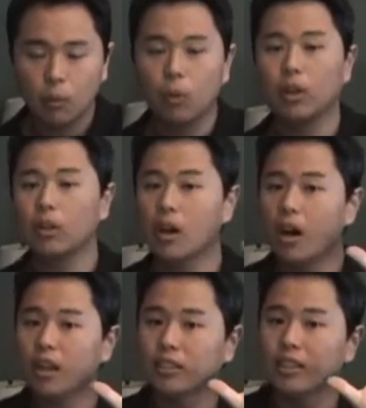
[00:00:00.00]
will
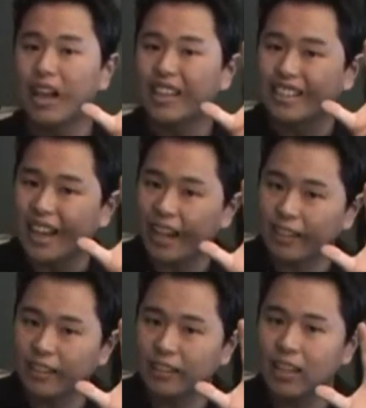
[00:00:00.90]
cause a lot of
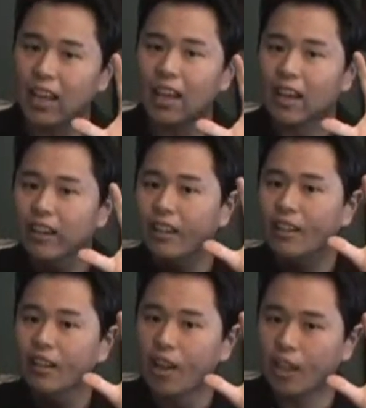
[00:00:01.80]
tightness in that area
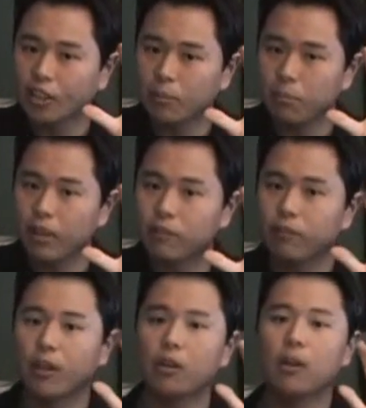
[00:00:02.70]
and a loss of
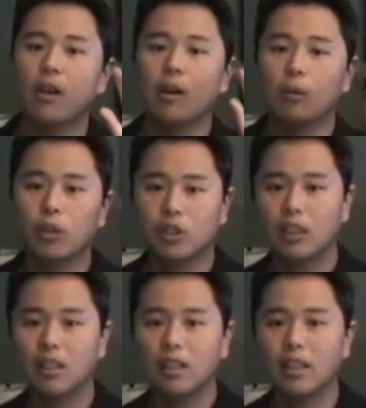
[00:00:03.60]
blood flow, which
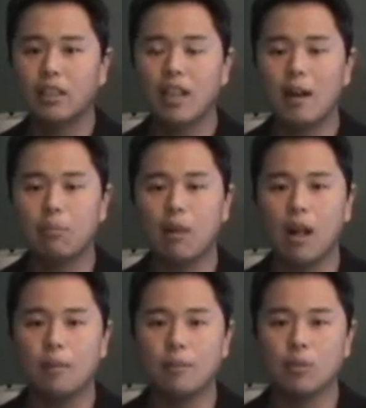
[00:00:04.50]
can lead to that
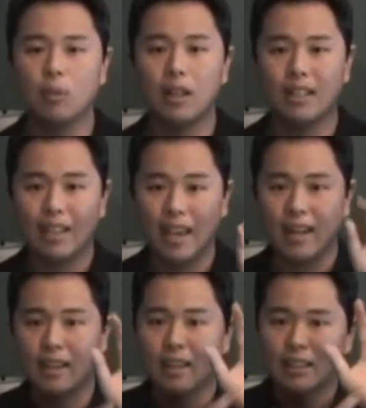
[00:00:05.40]
problem as well.
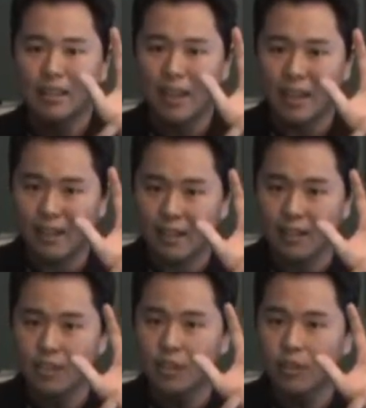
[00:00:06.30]
Again,
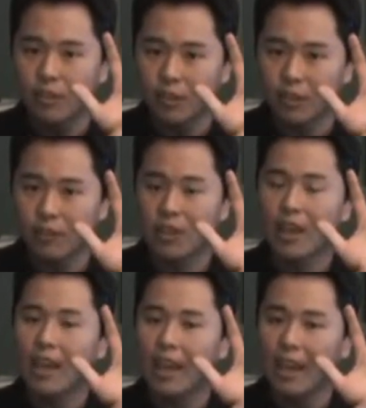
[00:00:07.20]
tendons,
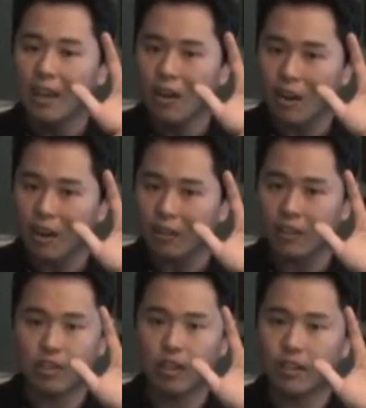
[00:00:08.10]
nerves, and
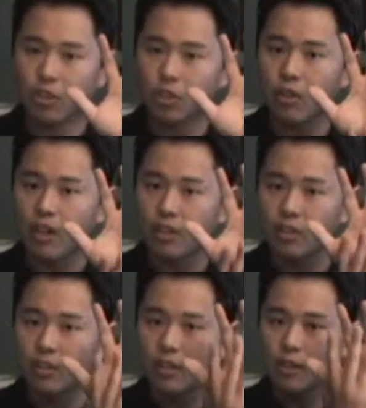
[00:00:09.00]
arteries, all the
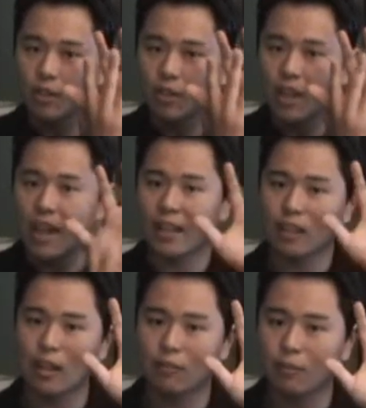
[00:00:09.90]
structures that go to your
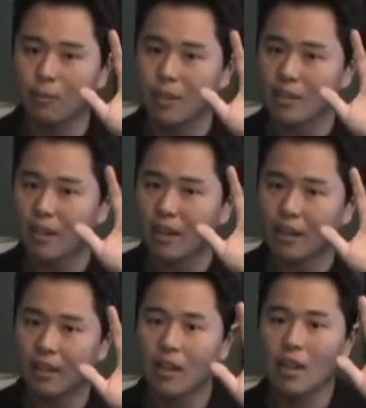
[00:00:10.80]
hand come from this
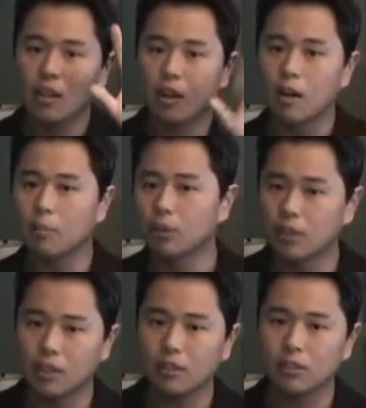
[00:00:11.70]
area. Carpal
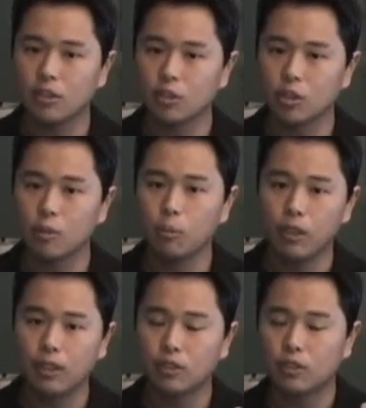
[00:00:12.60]
tunnel syndrome
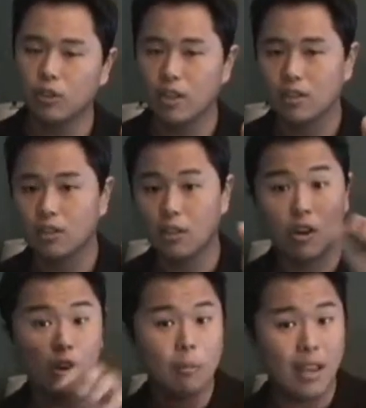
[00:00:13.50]
will address
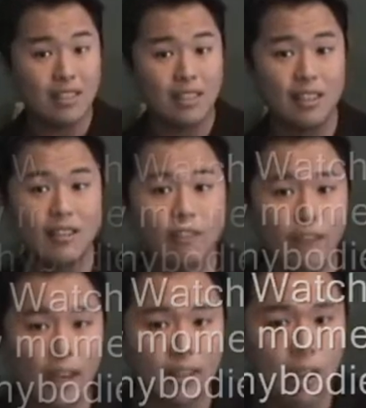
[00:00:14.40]
or basically
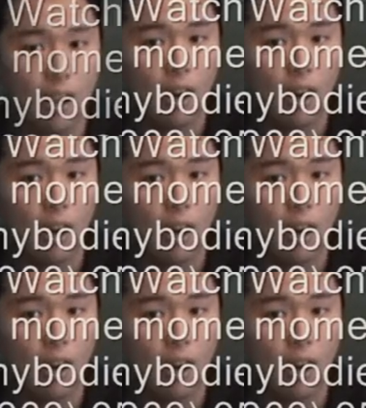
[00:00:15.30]
affect